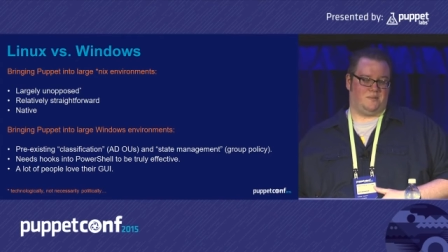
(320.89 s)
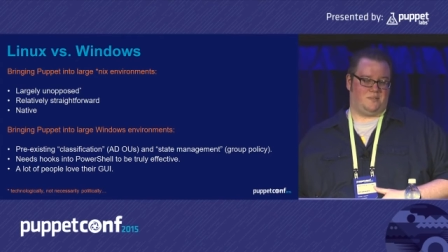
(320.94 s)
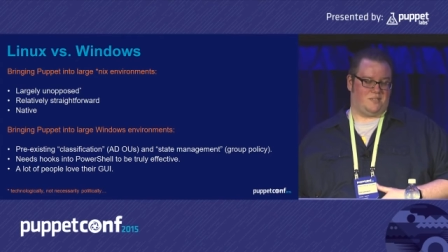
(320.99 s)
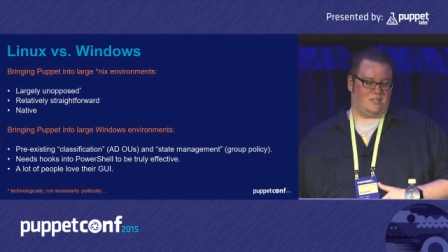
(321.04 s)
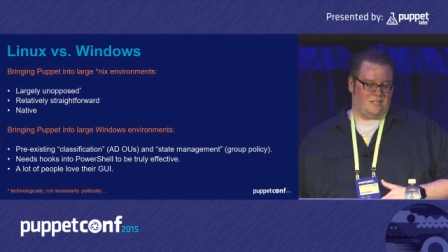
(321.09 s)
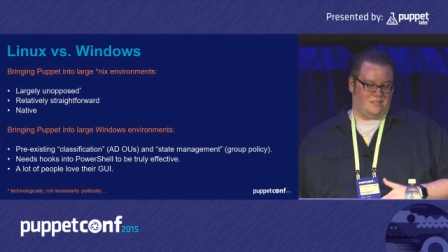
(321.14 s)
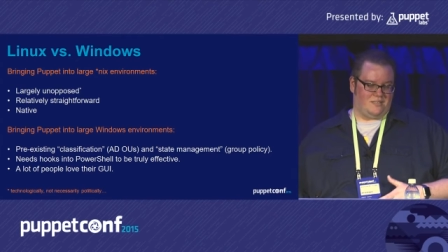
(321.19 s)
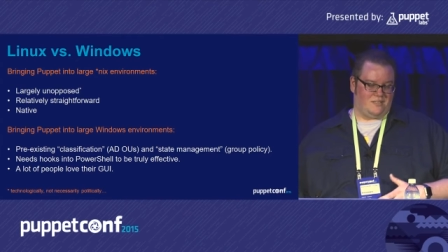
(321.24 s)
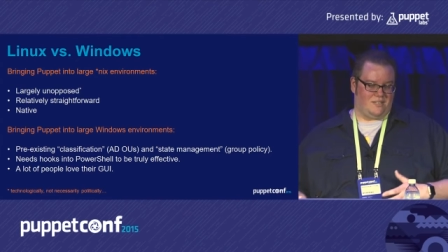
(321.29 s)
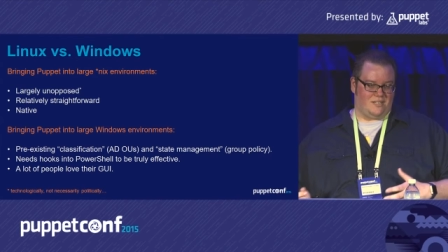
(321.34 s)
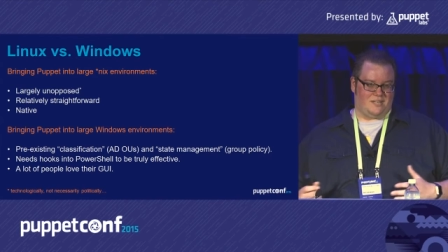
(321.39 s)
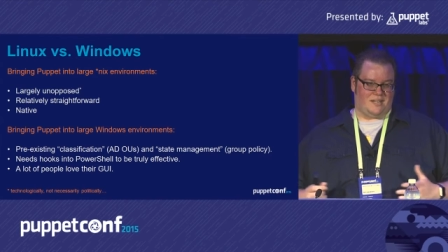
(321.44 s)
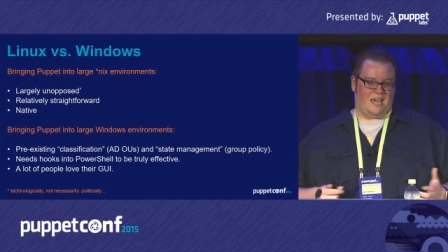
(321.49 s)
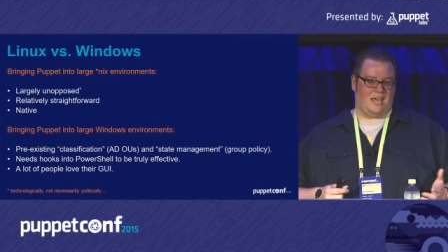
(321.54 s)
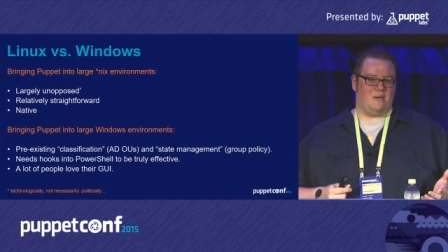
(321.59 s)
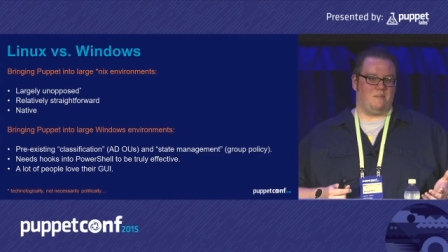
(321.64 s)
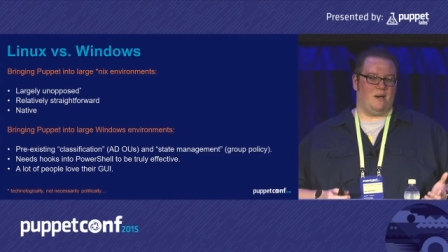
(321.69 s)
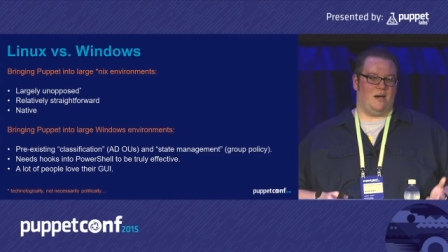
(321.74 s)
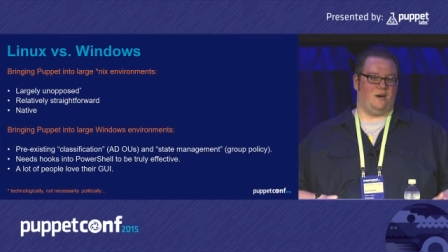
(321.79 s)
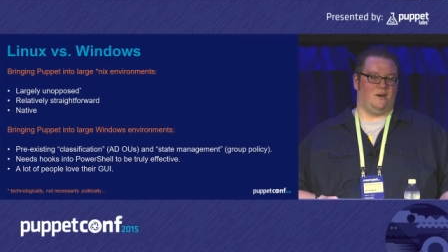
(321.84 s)
Since it
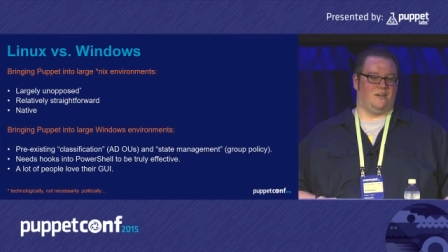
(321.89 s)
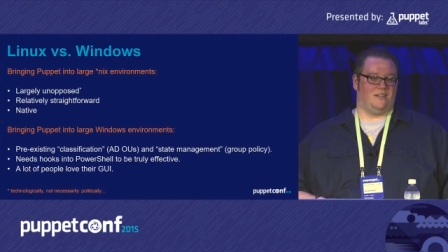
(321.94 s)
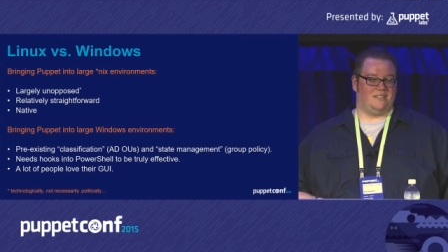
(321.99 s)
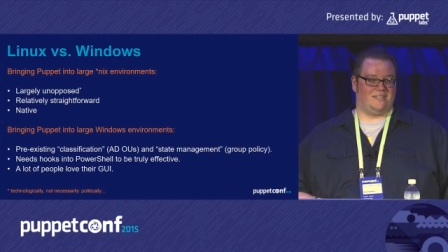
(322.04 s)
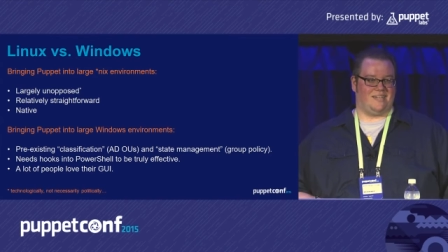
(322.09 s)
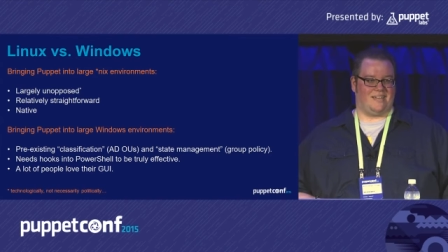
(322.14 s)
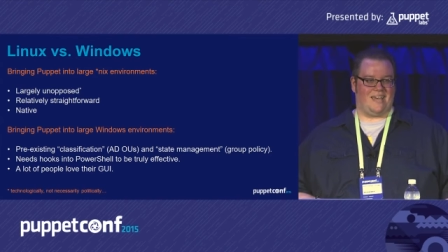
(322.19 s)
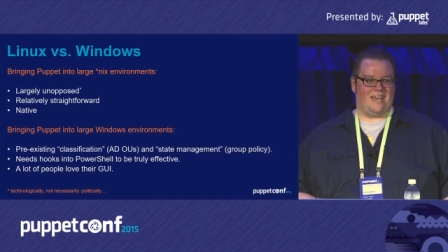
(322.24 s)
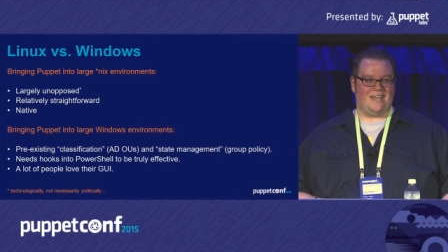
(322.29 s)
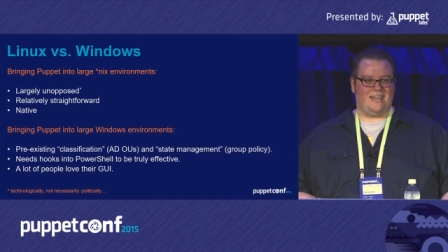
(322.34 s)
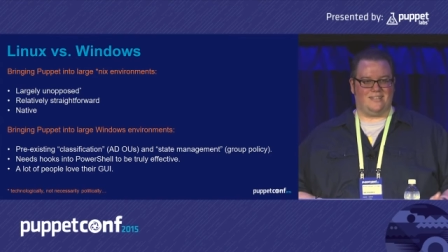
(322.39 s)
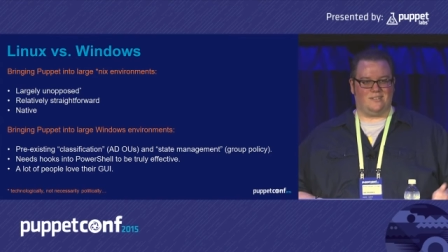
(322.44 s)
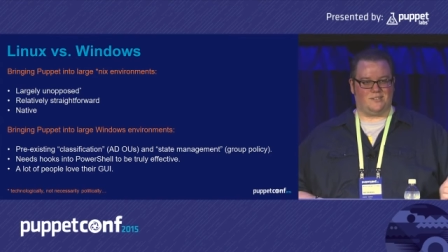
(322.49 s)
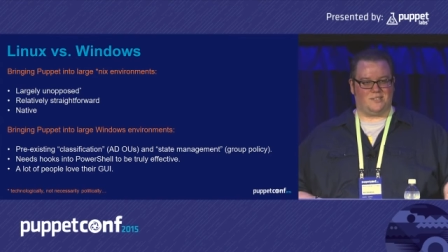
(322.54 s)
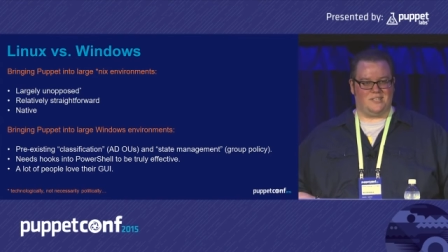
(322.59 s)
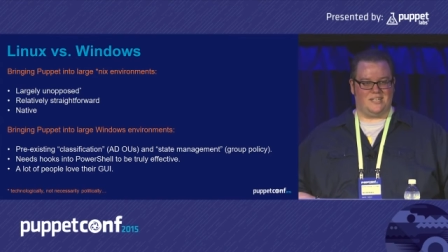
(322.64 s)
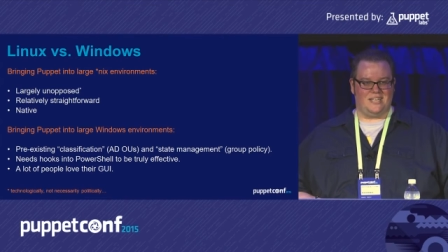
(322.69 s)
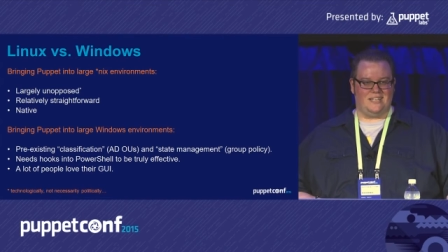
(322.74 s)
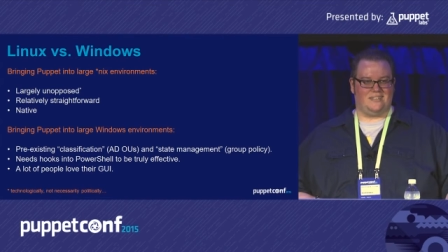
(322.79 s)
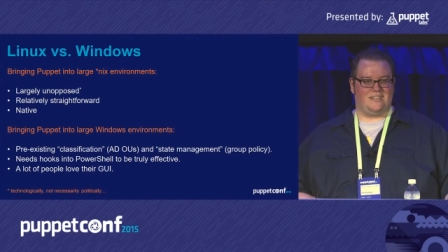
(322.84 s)
came out, it's like, hey, there's
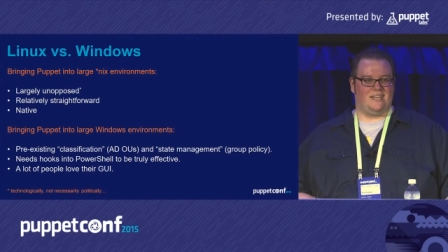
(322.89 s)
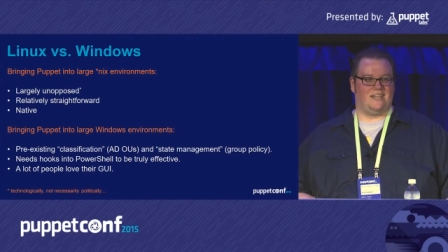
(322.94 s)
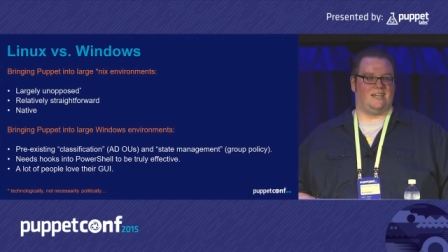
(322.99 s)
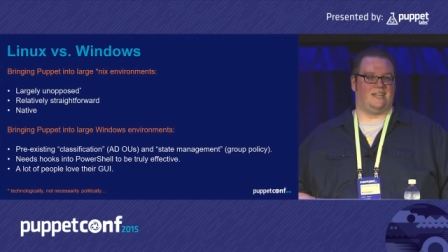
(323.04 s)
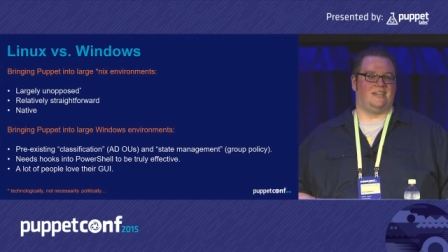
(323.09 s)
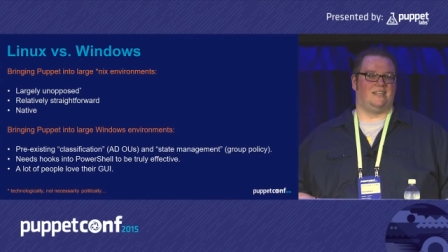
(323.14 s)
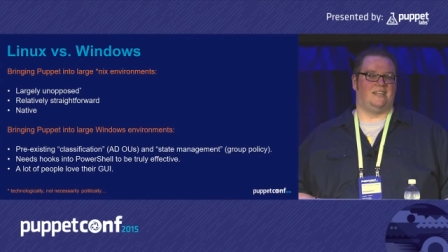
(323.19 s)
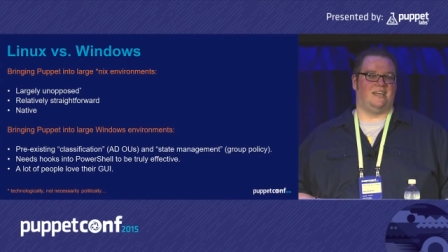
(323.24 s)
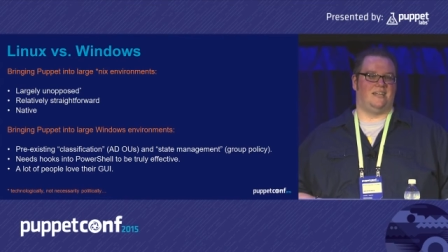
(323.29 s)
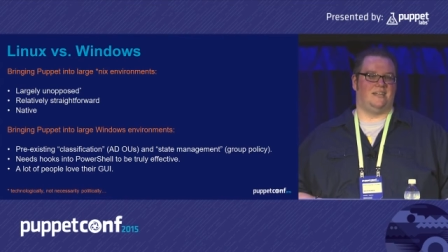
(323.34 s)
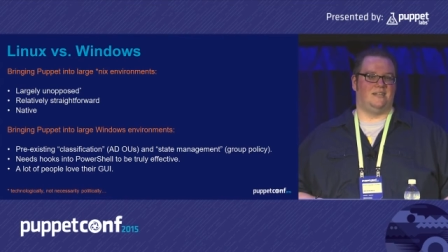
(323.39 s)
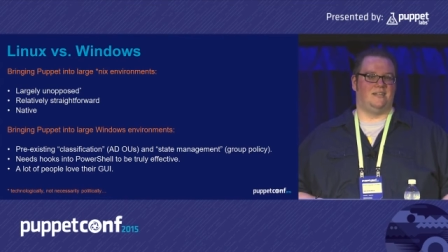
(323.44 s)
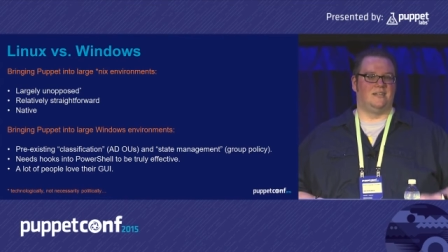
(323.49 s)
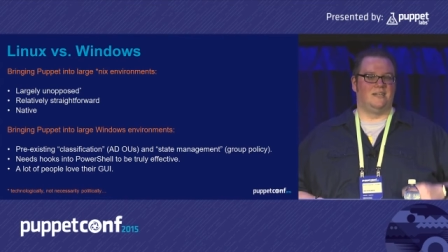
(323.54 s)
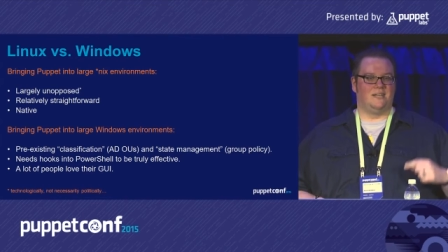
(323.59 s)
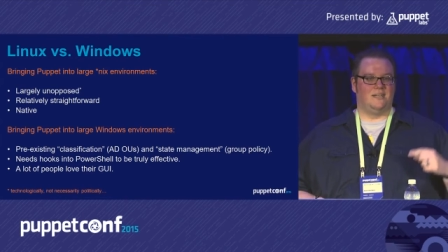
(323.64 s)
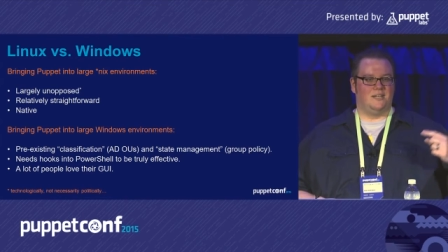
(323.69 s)
a neat thing, and then